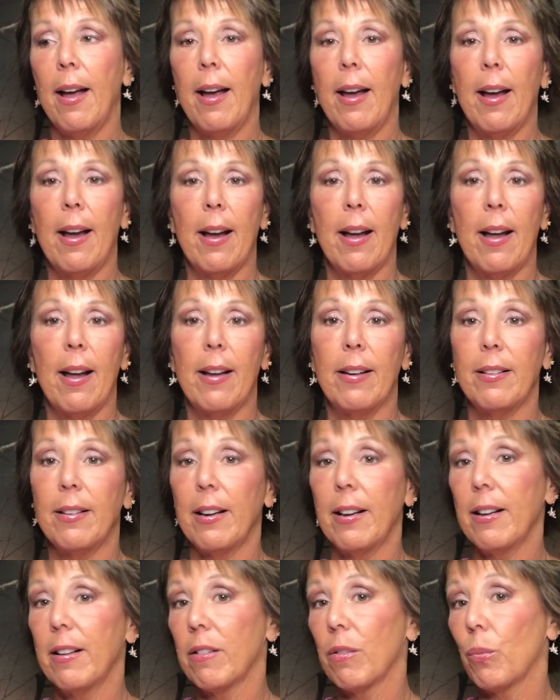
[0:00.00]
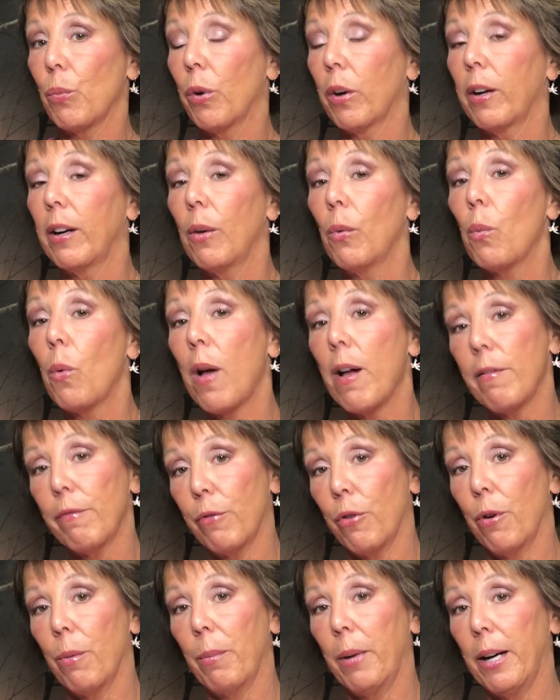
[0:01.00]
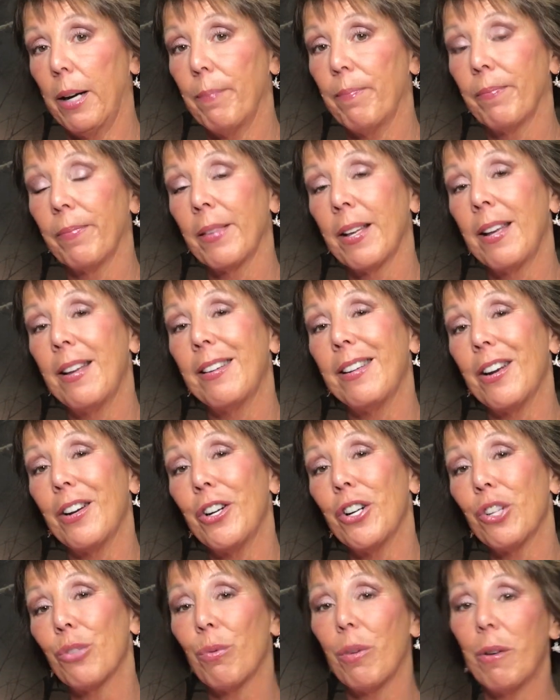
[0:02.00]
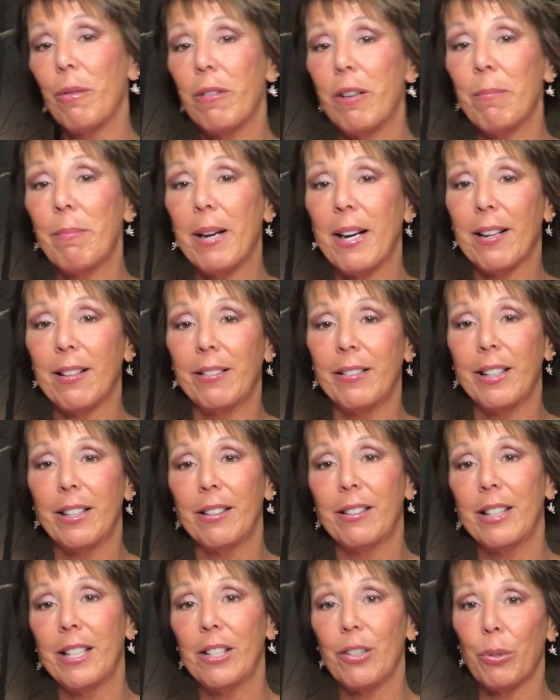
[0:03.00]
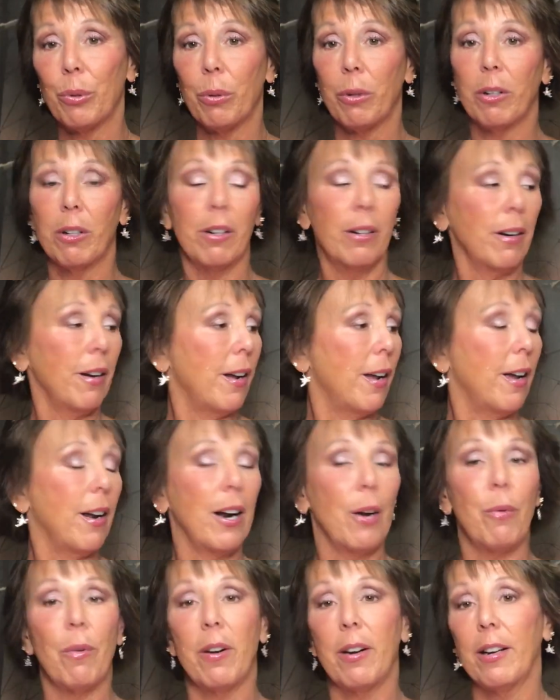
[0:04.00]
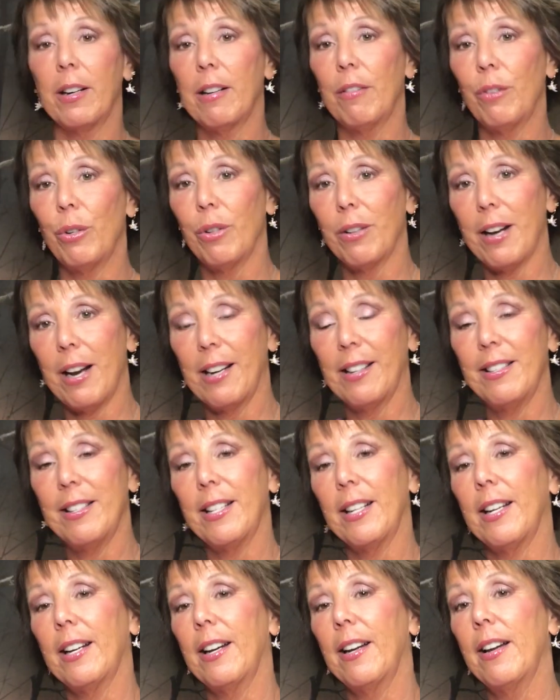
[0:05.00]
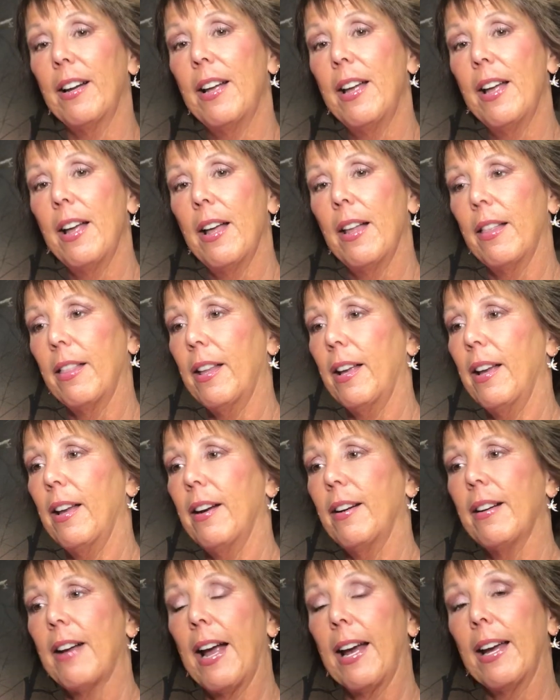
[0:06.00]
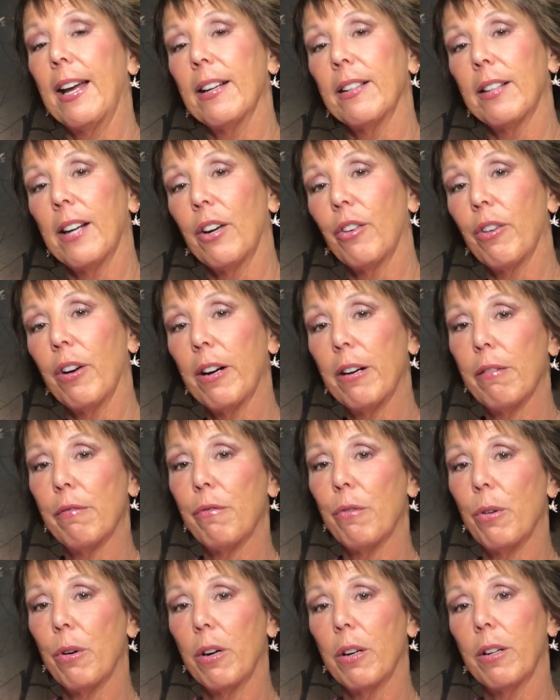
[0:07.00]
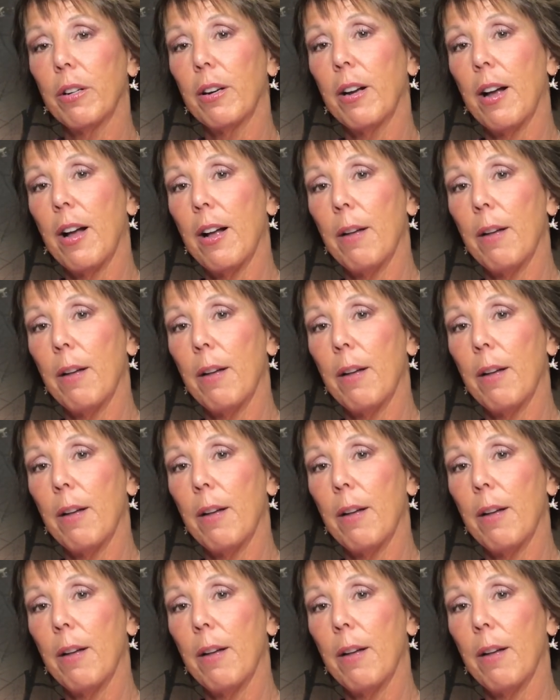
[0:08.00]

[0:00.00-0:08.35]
And it's working well for me. Now here's where I want to make a little detour, and I want to give you an idea that I can't take credit for.